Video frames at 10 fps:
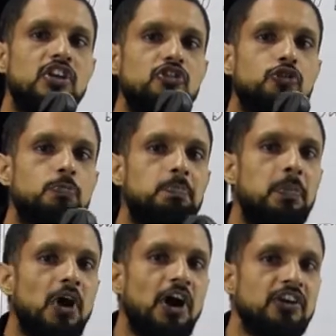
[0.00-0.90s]

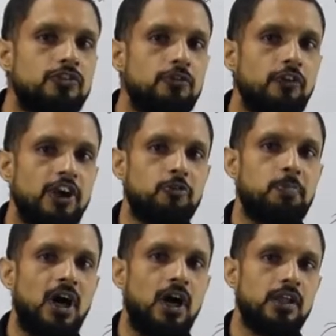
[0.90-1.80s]
dispersed phase
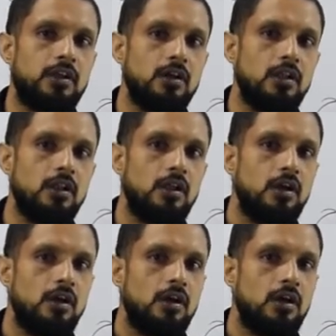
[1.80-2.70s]
particle
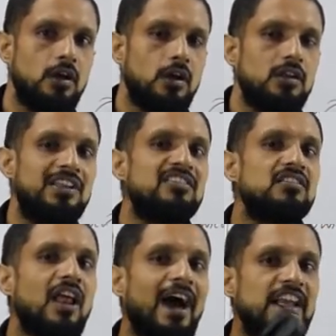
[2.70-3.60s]

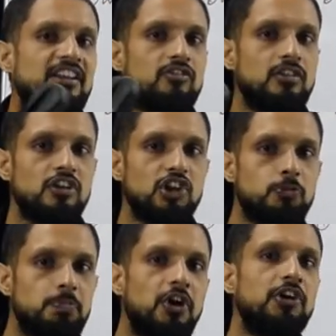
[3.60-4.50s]
dislikes the
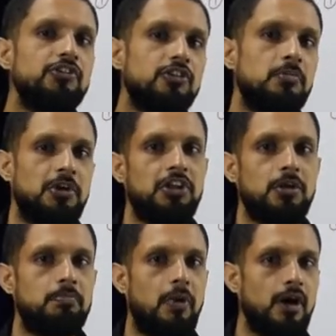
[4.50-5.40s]
dispersion
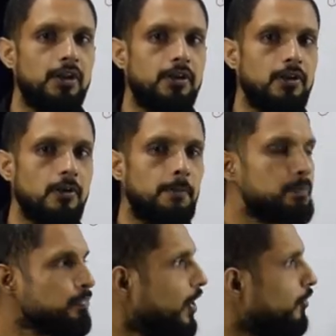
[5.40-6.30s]
medium particle.
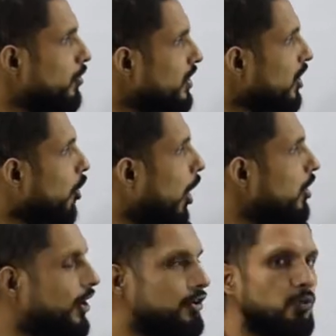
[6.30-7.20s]
So the
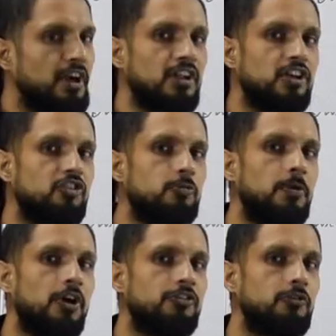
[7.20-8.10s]
colloids where the
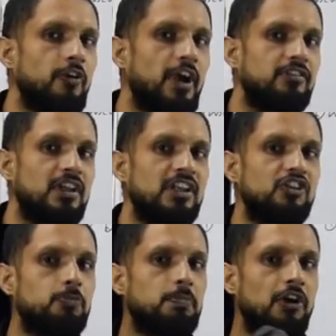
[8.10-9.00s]
dispersed phase and
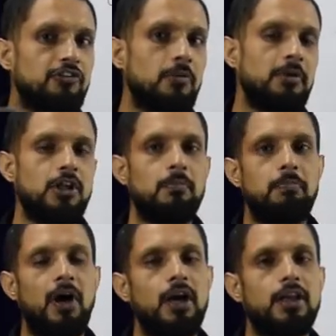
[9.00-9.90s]
dispersion medium
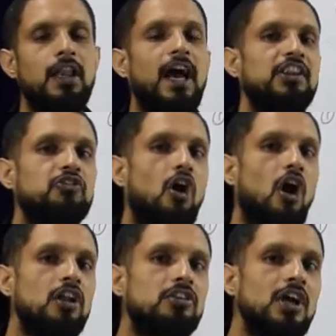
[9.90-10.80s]
particle has
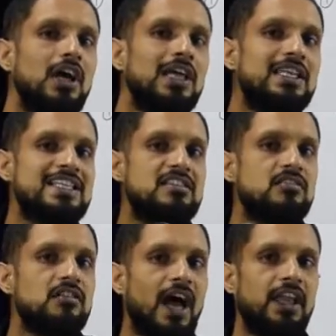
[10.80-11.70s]
got
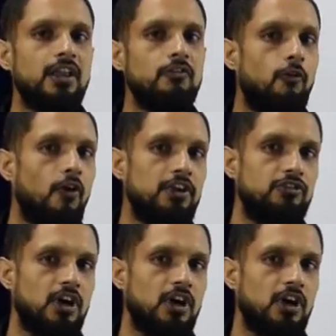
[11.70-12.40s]
disliking for each